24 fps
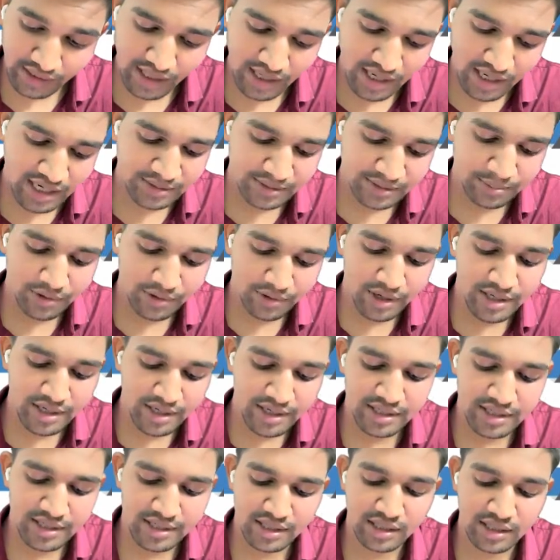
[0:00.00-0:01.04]
as
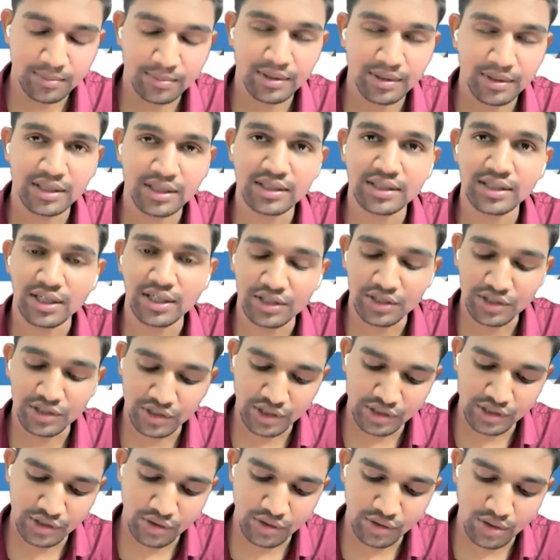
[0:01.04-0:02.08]
provided in the company's
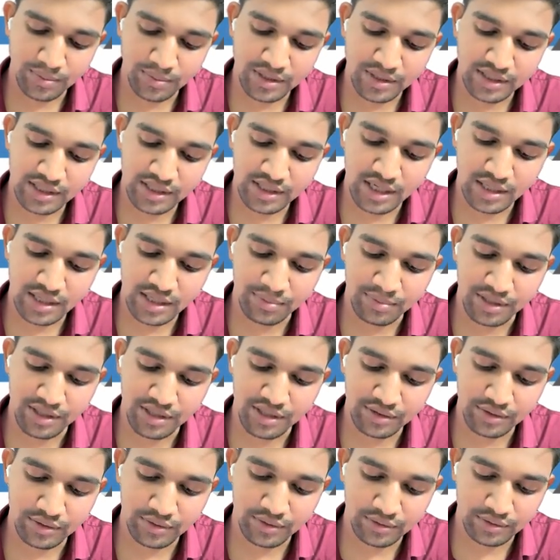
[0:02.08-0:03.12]
registration offices and
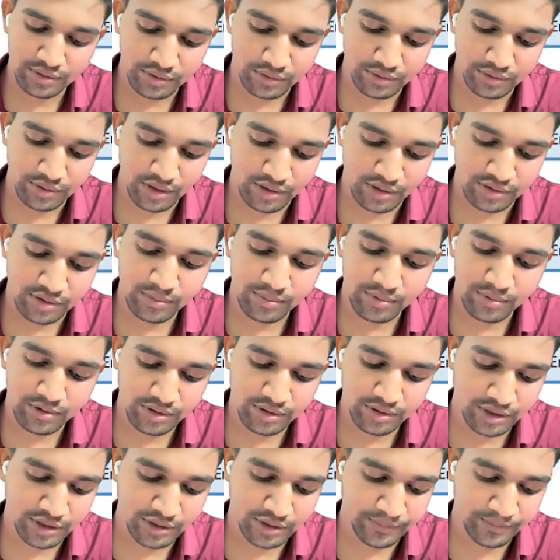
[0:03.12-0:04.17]
fees rules
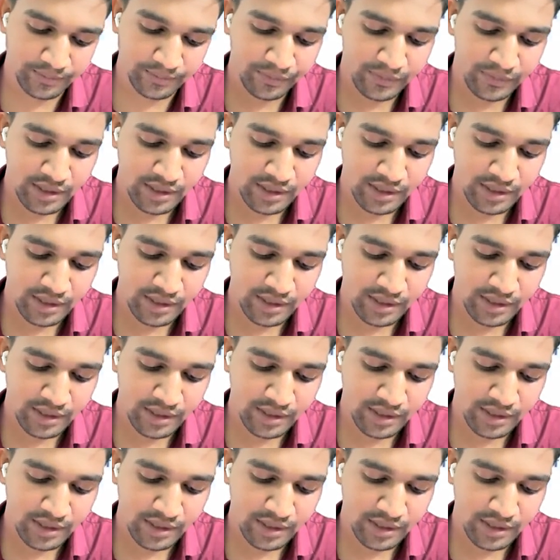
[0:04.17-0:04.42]
2014.